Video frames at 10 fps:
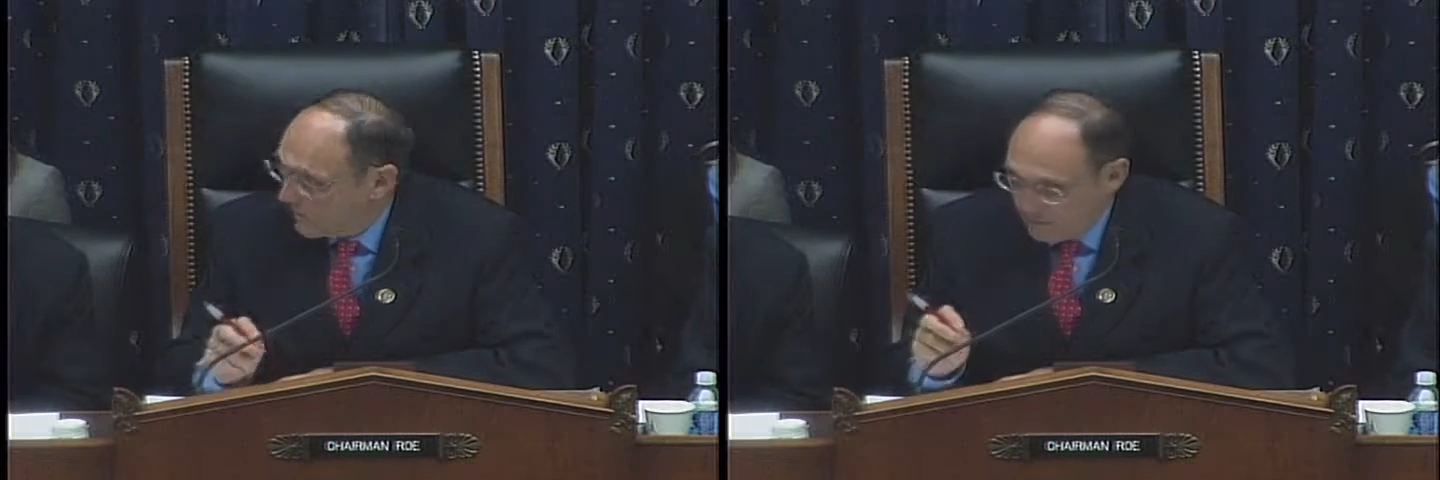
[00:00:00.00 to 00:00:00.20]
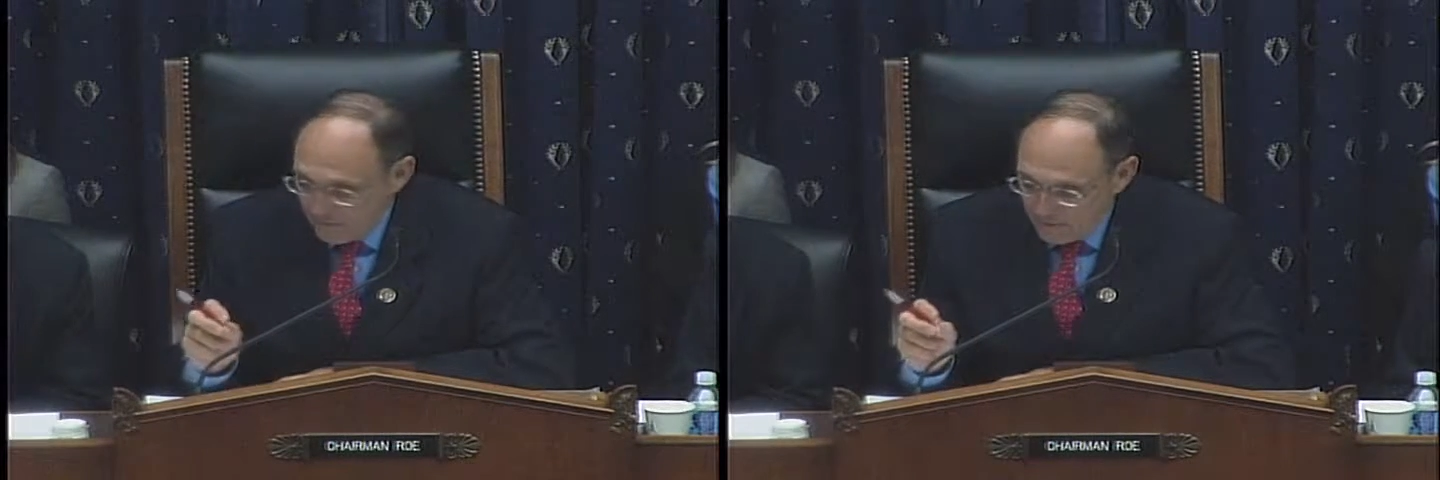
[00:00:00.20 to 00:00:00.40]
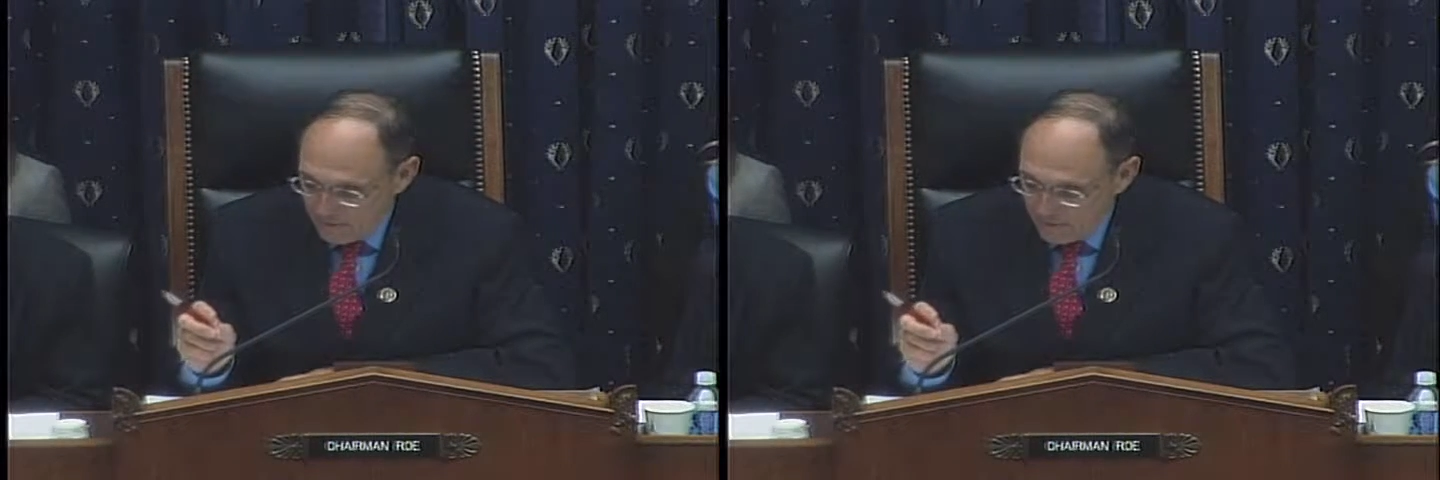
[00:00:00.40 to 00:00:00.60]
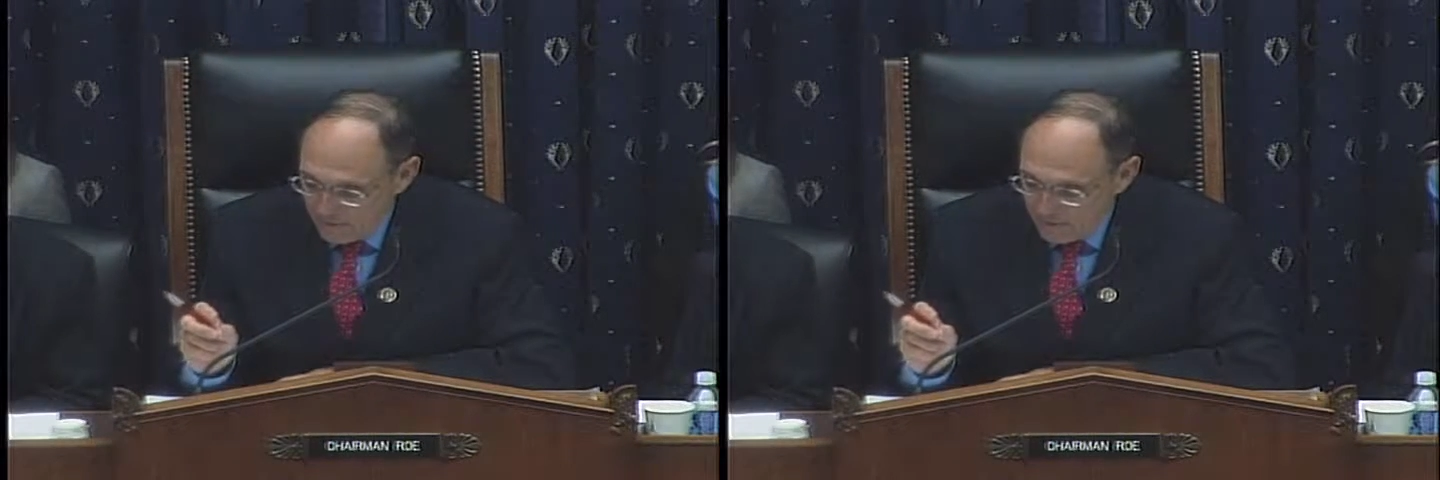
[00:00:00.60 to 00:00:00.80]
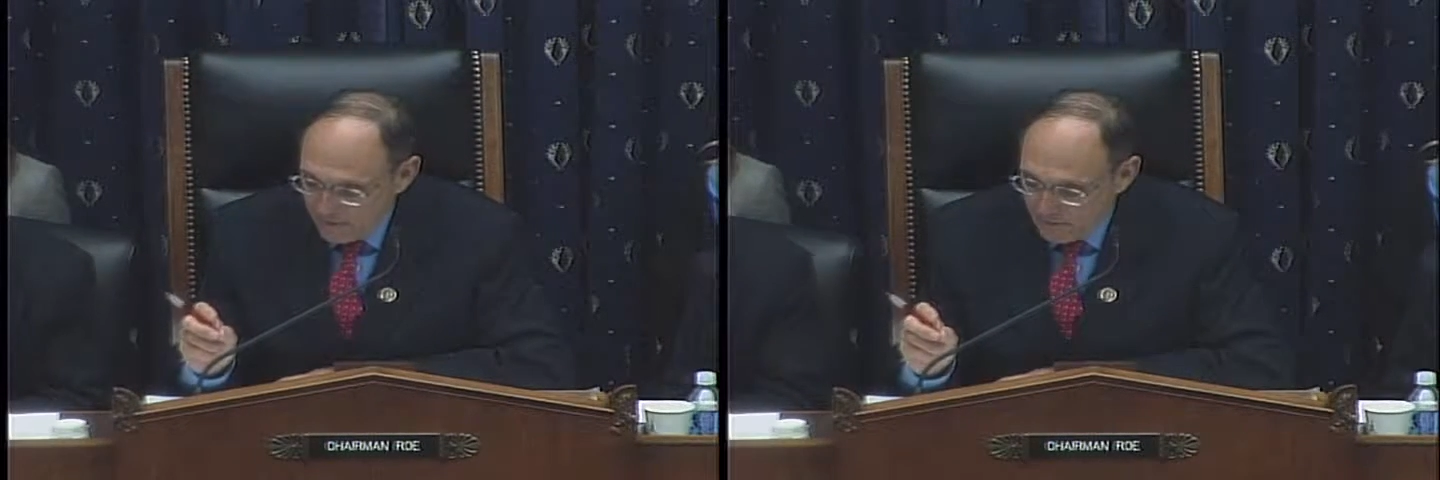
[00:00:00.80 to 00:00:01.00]
end
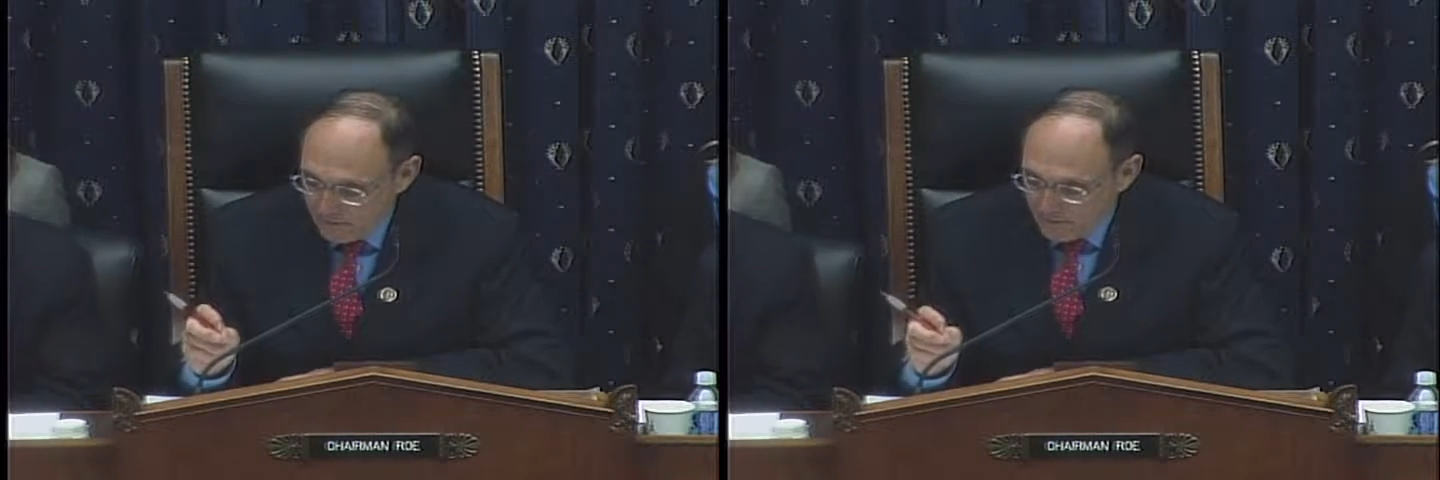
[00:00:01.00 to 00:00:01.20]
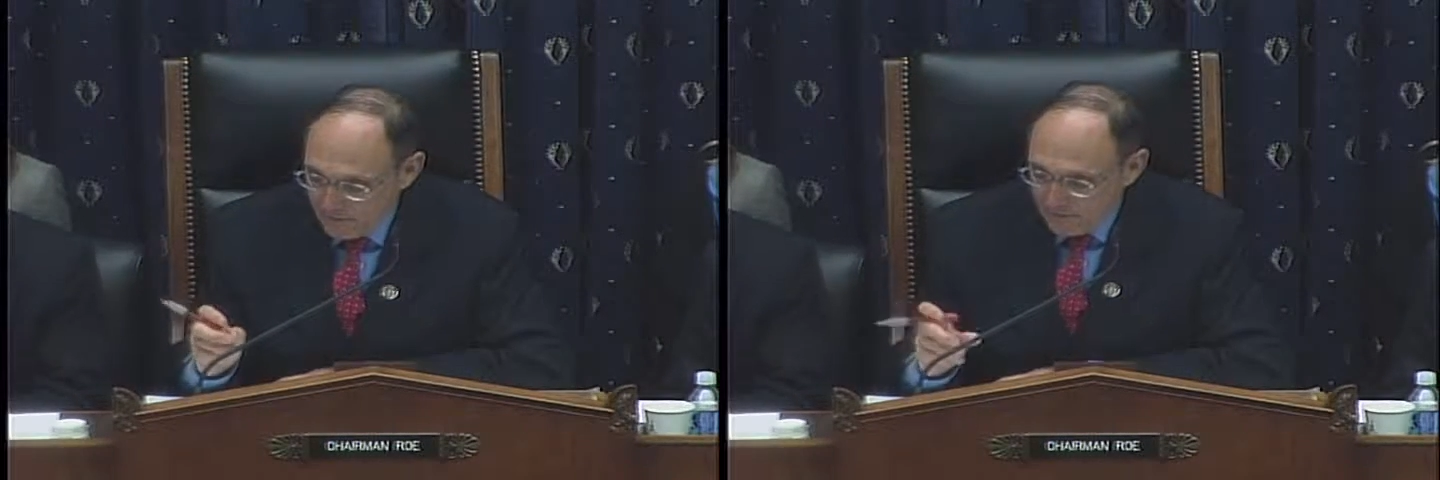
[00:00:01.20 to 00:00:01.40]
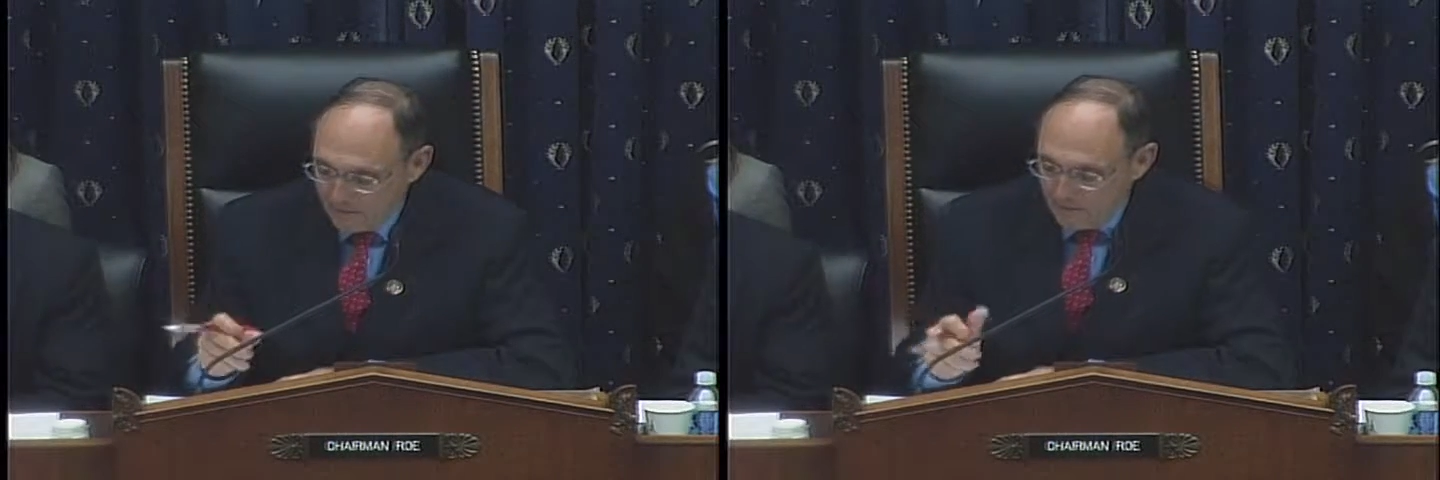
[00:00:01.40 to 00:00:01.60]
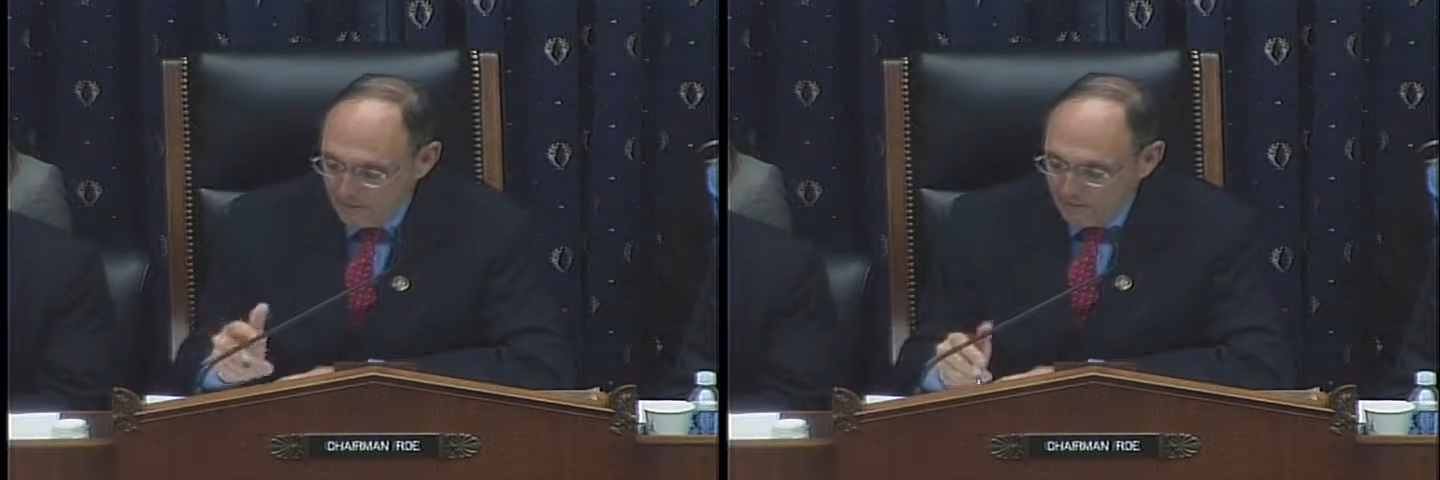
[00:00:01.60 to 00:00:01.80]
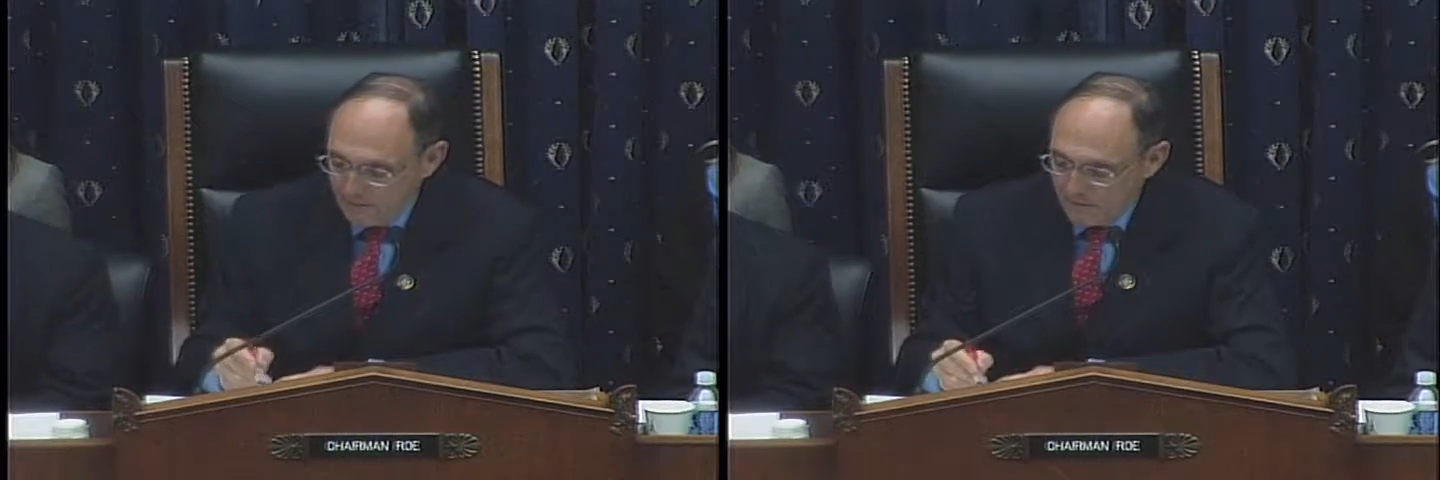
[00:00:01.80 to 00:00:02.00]
Medicare and
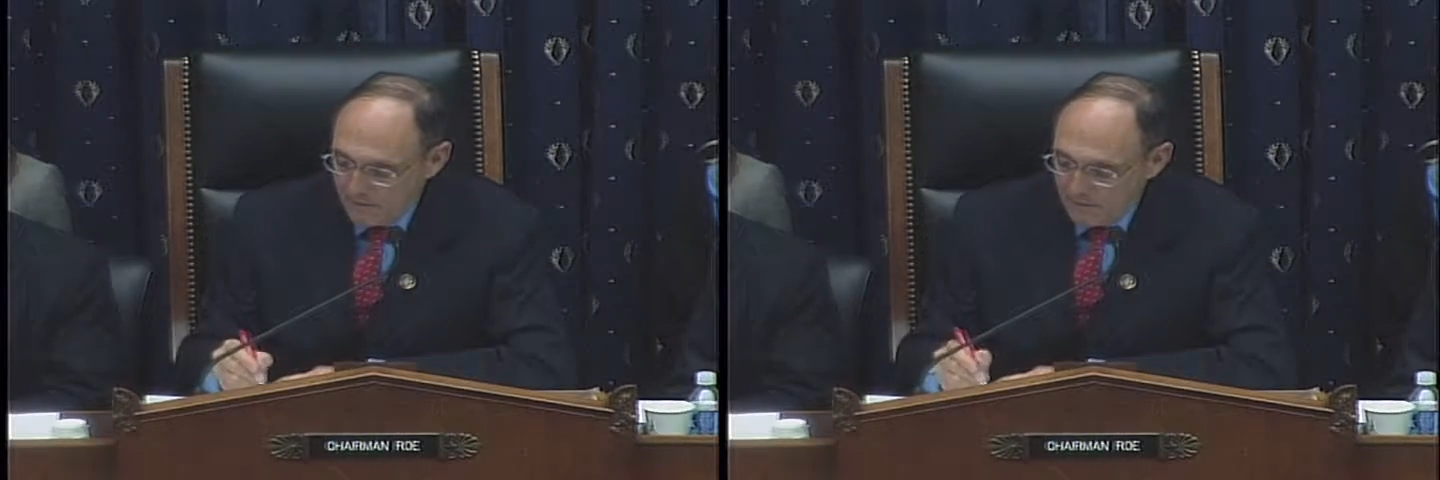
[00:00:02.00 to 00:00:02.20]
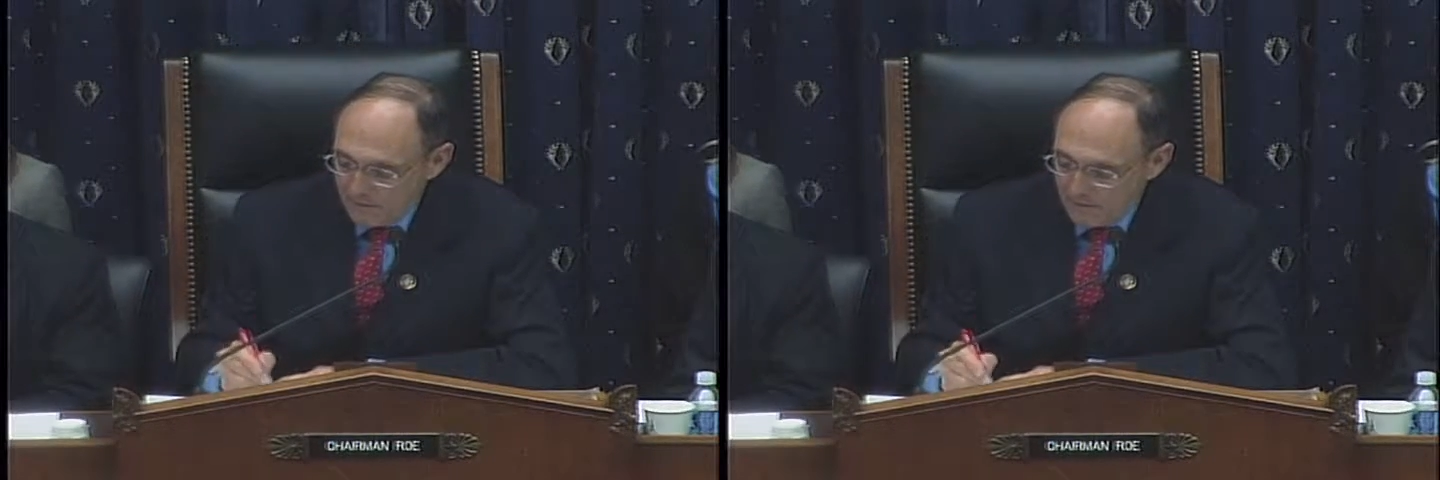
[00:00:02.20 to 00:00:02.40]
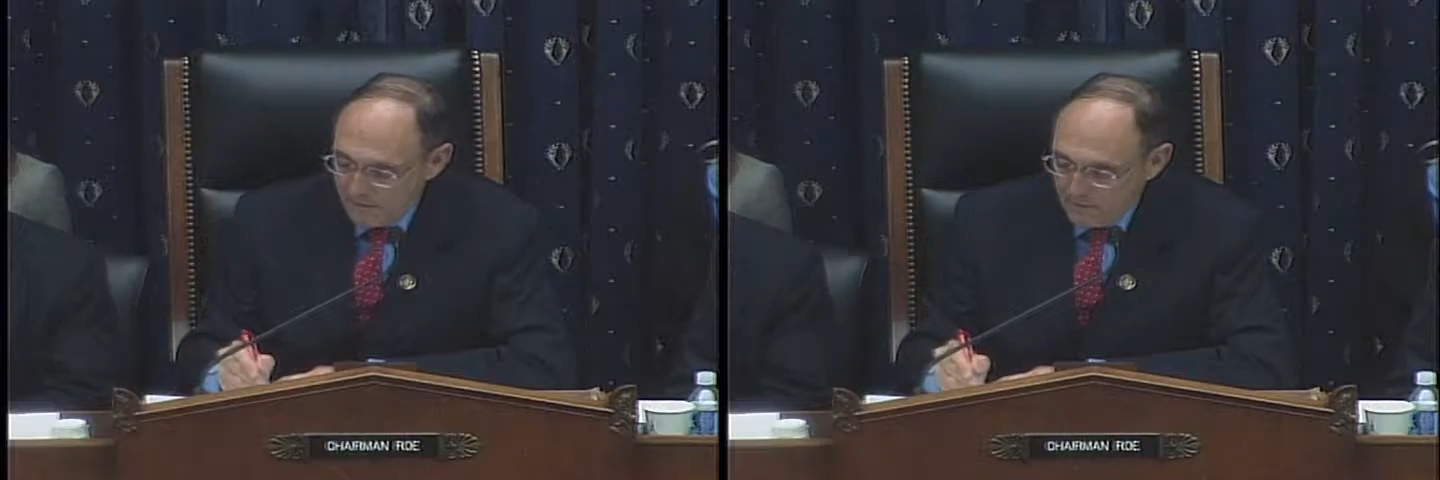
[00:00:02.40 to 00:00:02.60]
before